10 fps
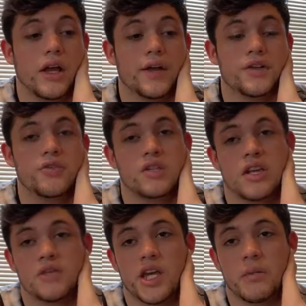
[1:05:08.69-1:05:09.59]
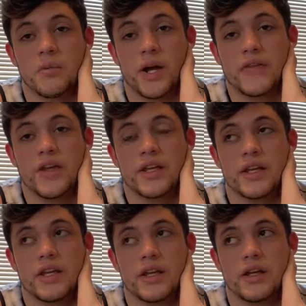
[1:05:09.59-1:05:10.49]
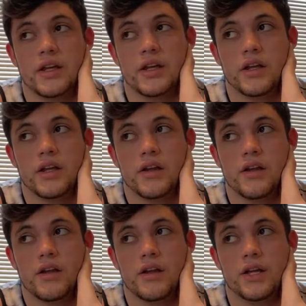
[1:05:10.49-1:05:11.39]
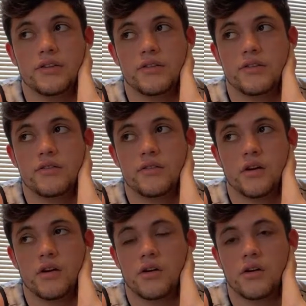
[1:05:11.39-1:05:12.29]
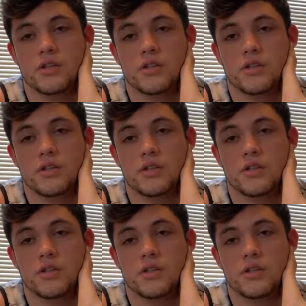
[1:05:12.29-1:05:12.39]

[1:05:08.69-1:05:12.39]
You just have to keep in mind that it's a